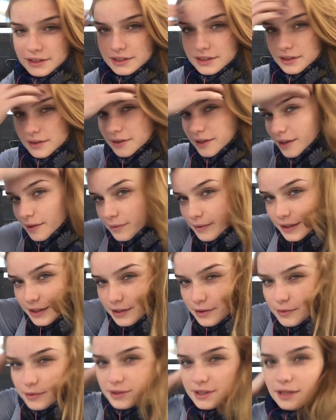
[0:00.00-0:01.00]
so I will
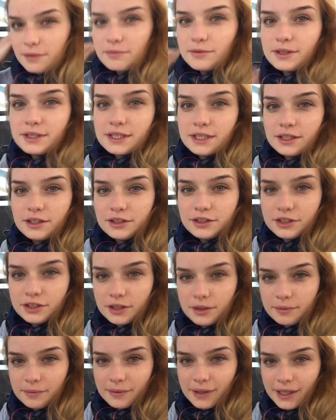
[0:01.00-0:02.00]
do some research
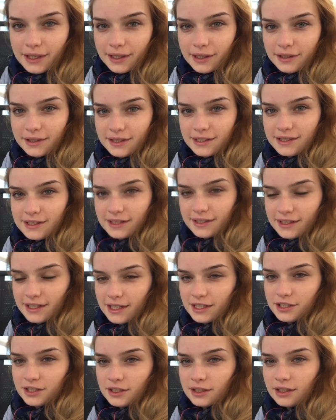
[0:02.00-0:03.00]
on my
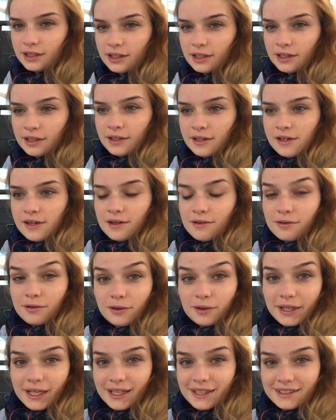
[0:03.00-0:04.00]
dissertation
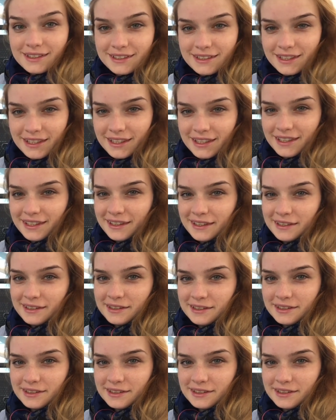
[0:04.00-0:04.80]
for next year.